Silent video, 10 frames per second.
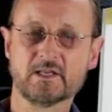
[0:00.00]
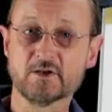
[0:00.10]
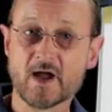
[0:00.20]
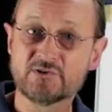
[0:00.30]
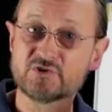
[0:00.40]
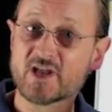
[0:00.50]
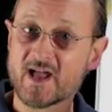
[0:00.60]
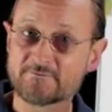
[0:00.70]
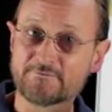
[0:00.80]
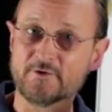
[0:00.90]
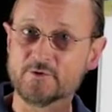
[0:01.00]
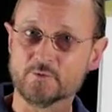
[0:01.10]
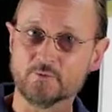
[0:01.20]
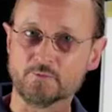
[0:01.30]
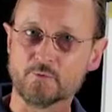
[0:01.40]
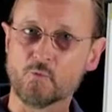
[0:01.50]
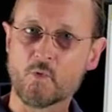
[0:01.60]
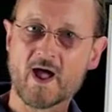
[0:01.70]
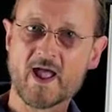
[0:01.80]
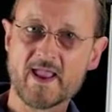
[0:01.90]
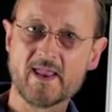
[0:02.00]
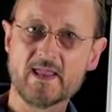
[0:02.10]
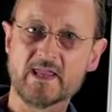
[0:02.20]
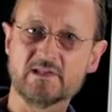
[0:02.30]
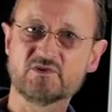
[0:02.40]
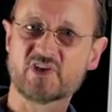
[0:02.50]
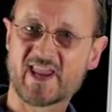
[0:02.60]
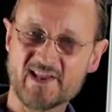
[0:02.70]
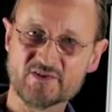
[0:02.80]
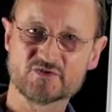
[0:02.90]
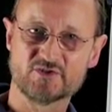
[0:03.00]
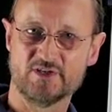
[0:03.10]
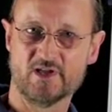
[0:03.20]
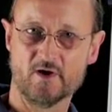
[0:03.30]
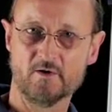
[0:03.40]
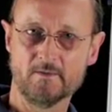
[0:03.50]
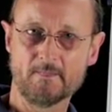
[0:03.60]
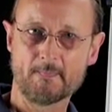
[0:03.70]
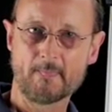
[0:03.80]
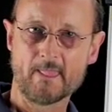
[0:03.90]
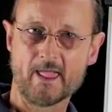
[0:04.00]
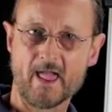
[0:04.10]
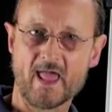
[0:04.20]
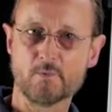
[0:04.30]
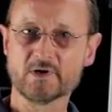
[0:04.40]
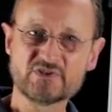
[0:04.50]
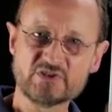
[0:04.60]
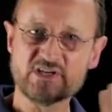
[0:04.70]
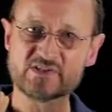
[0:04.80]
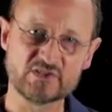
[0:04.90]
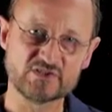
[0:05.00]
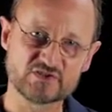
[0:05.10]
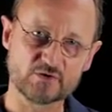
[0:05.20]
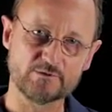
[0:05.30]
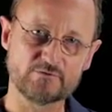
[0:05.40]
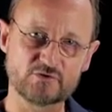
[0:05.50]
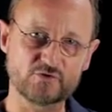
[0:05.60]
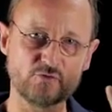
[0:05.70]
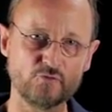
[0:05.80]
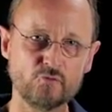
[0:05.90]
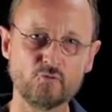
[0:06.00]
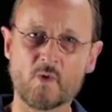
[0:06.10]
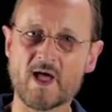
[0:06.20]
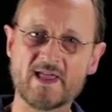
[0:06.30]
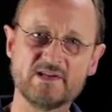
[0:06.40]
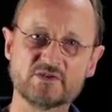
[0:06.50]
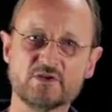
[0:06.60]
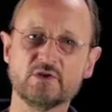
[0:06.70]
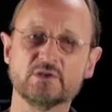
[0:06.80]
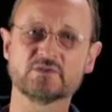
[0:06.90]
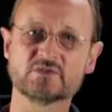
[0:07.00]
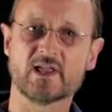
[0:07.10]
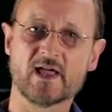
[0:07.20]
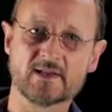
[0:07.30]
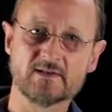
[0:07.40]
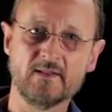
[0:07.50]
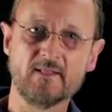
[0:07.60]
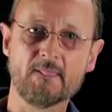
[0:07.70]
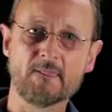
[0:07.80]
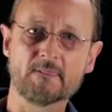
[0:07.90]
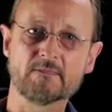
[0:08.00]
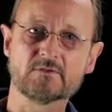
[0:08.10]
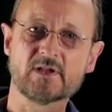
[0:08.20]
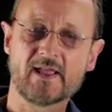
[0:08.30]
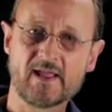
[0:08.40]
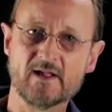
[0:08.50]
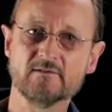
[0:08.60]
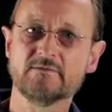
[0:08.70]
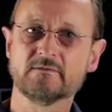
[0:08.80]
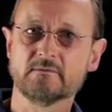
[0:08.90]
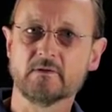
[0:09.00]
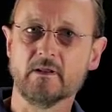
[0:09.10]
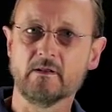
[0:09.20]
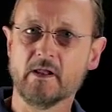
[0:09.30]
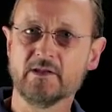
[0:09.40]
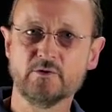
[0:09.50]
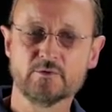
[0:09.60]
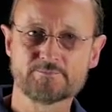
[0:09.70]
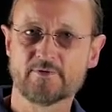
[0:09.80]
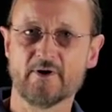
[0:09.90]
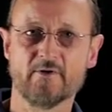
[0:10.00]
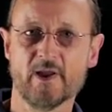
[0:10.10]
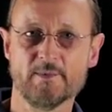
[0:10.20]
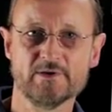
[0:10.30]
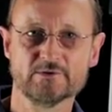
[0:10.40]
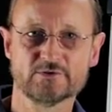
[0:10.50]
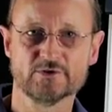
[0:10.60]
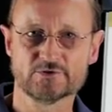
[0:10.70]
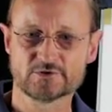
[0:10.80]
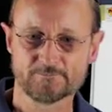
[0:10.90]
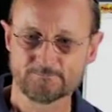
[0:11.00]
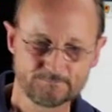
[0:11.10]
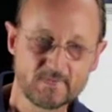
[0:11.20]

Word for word: Can I chart for you the way it tends to go? And I want to suggest there's sort of two ways that you can start to have a youth program at your church.